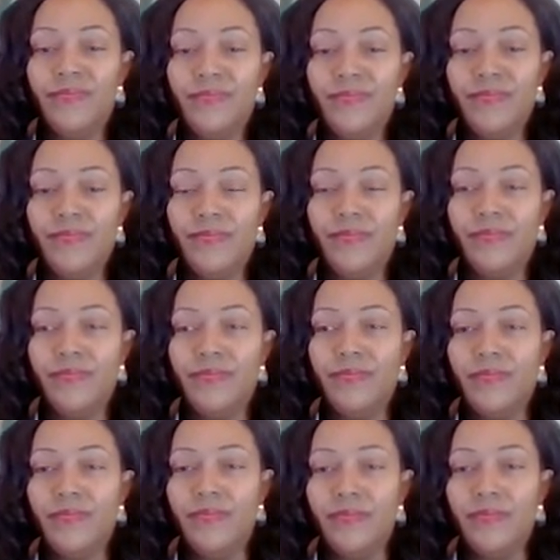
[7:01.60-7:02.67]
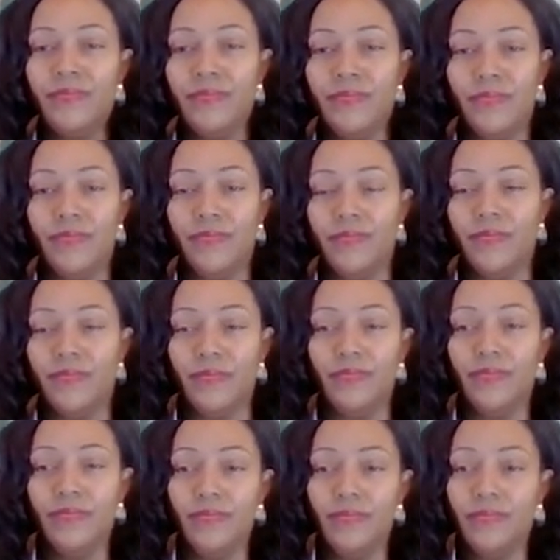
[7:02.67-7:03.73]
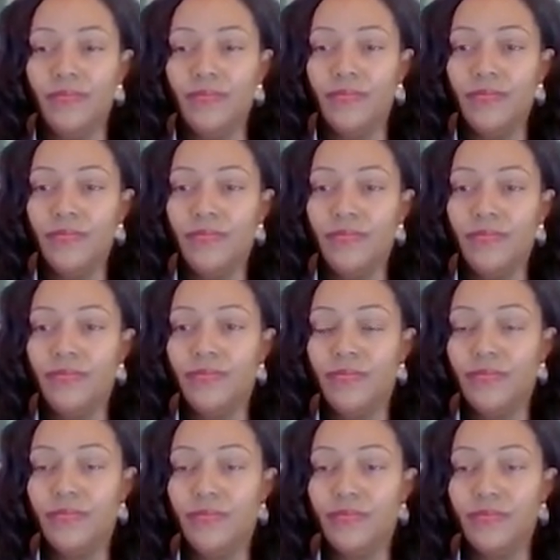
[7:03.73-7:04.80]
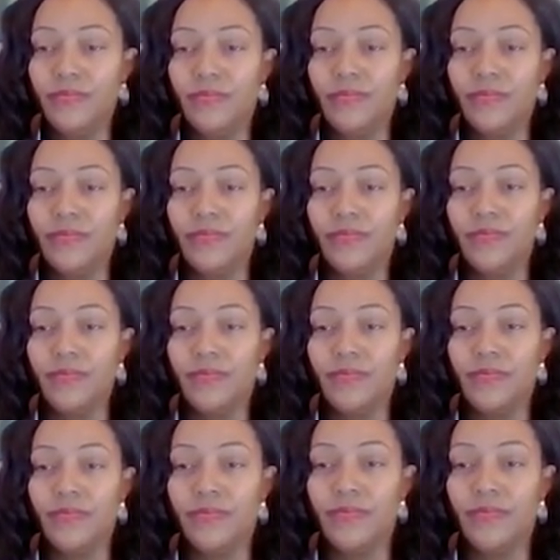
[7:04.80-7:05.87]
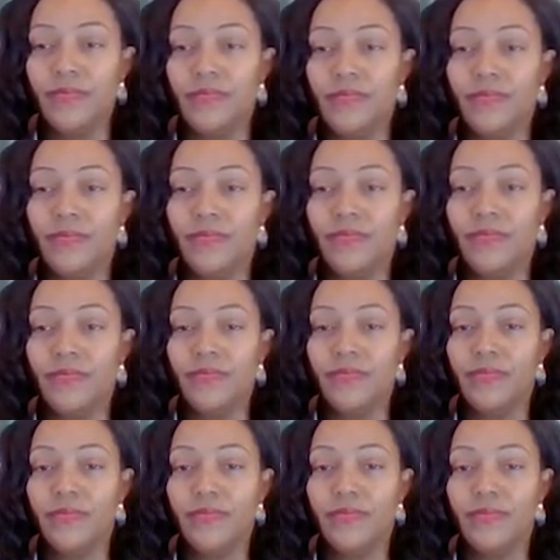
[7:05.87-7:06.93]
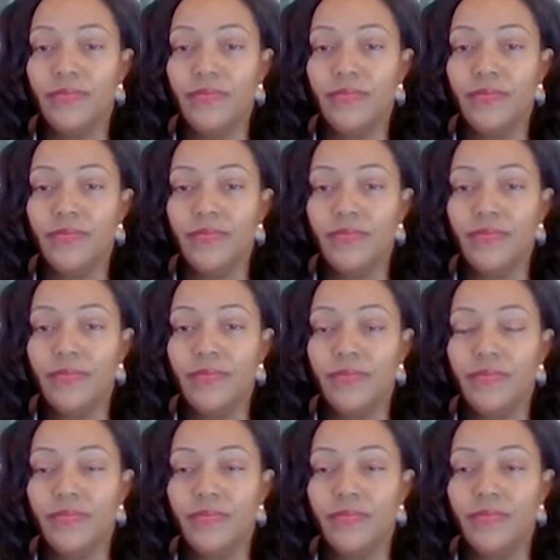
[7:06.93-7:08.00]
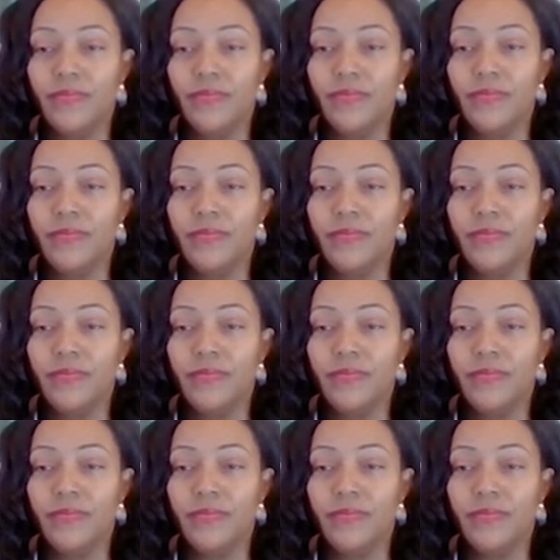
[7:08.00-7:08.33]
(not speaking)